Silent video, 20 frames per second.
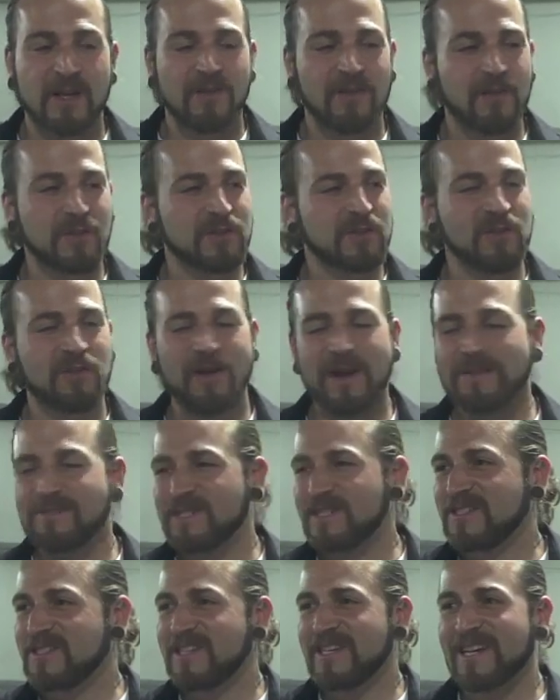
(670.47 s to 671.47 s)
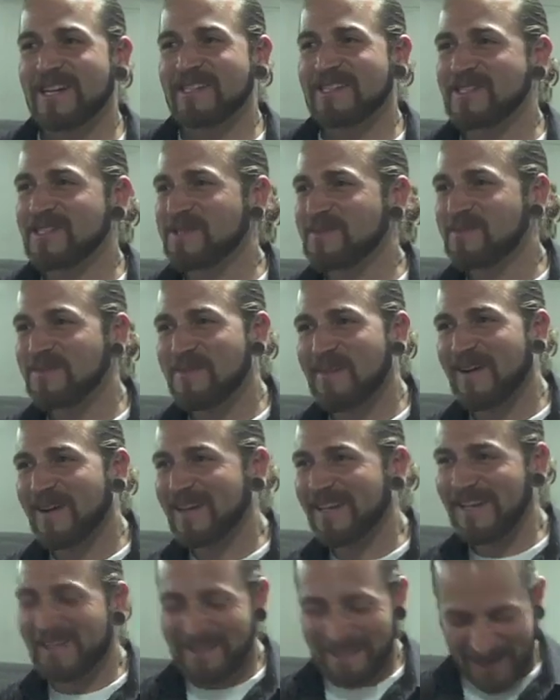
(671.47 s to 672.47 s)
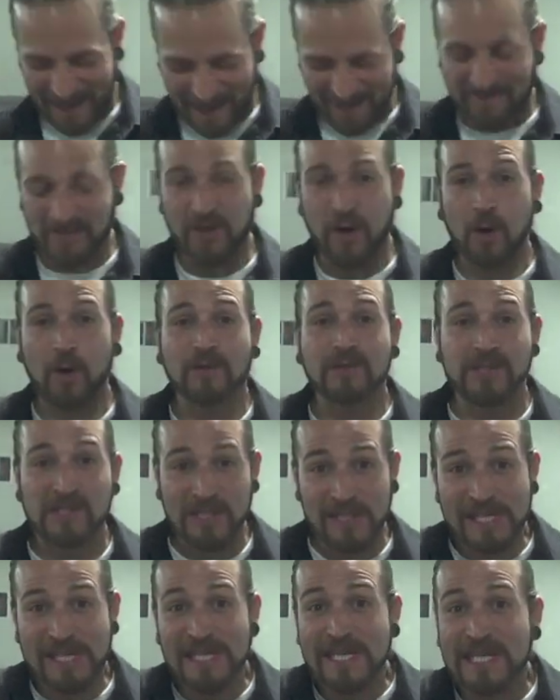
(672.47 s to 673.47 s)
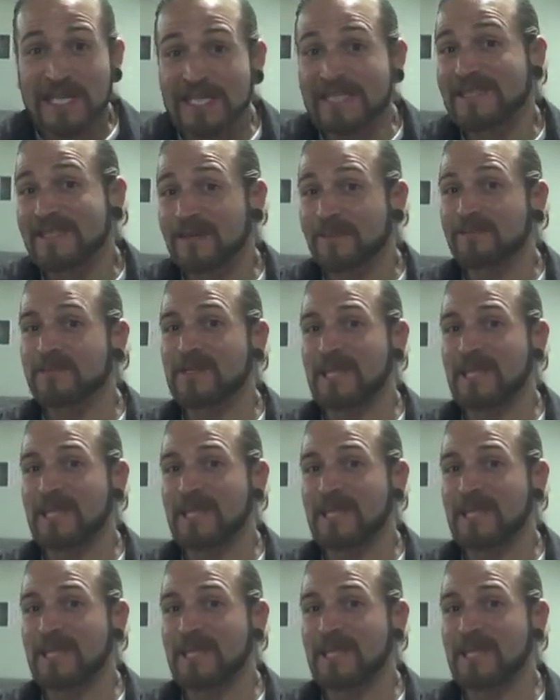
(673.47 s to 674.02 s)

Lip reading: Those grapes that you get at the supermarket and they have no seed in them,